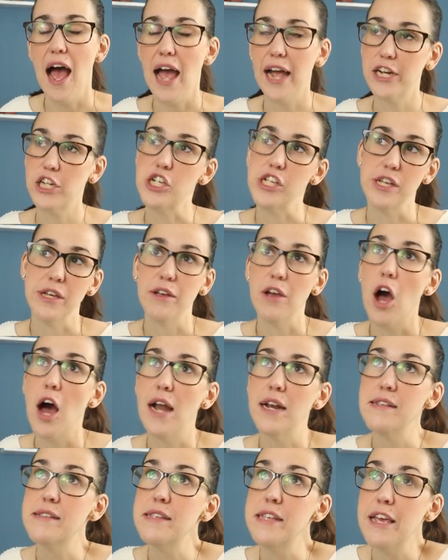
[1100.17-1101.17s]
Actually,
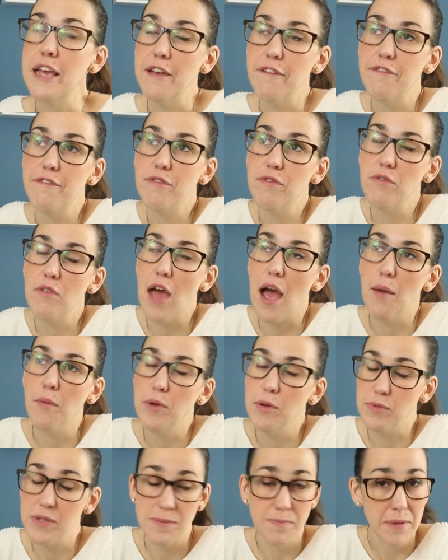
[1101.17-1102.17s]
honestly, if
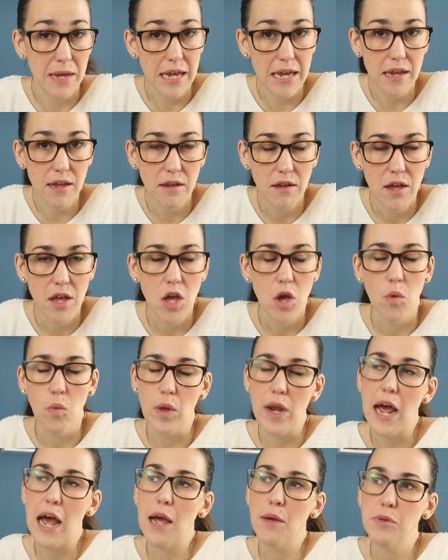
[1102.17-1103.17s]
it was me,
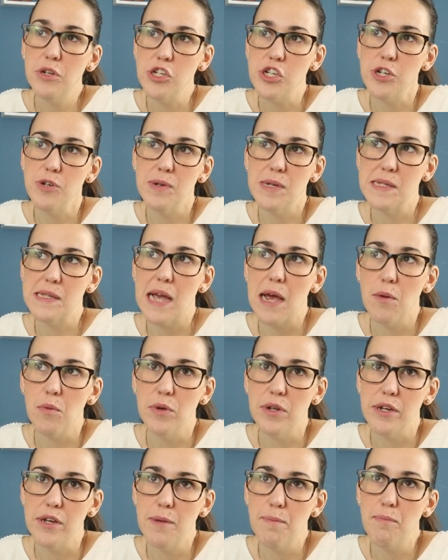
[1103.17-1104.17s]
what I would do is I
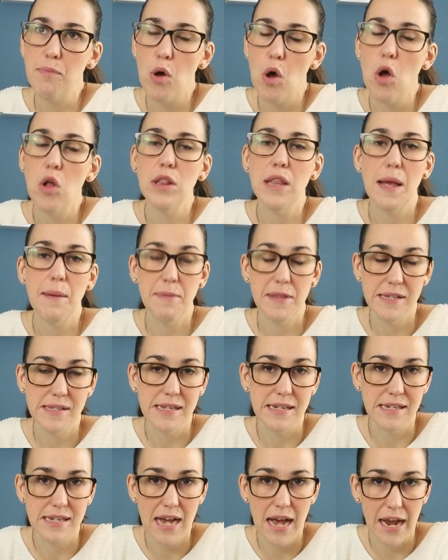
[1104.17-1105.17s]
would pull up this
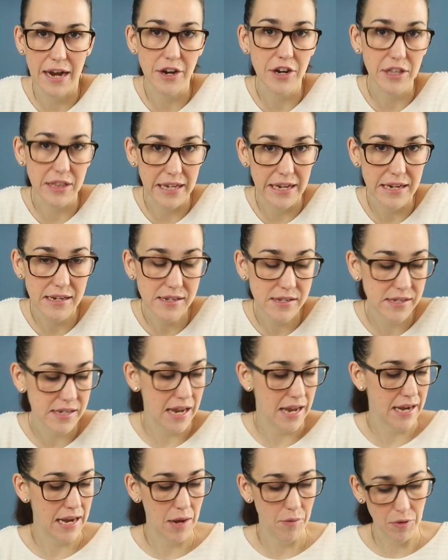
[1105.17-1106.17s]
entire list
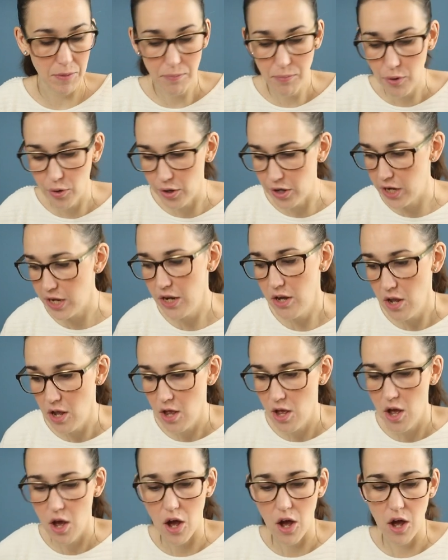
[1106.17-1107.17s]
and I would put it
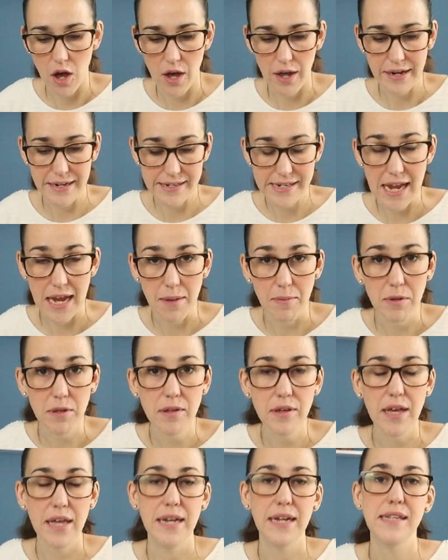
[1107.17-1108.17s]
on a
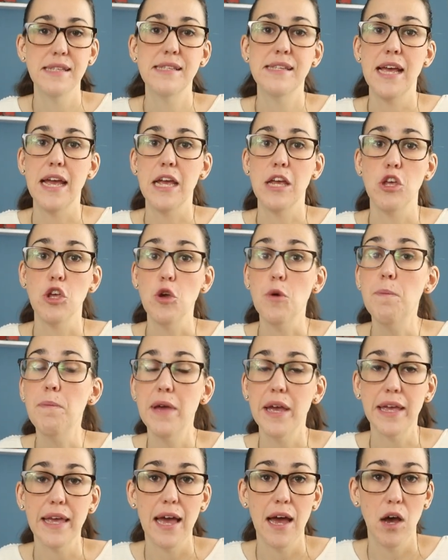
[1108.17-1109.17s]
table and I'd say, you
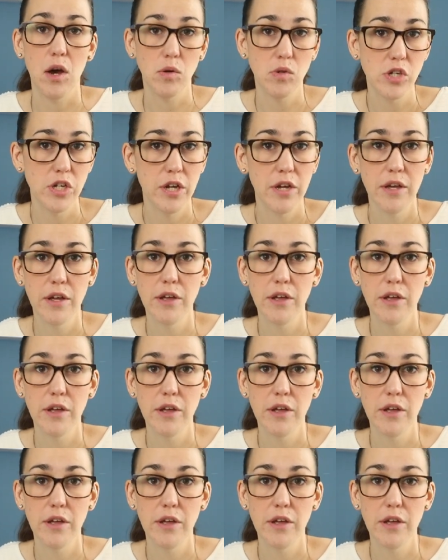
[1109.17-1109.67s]
pick out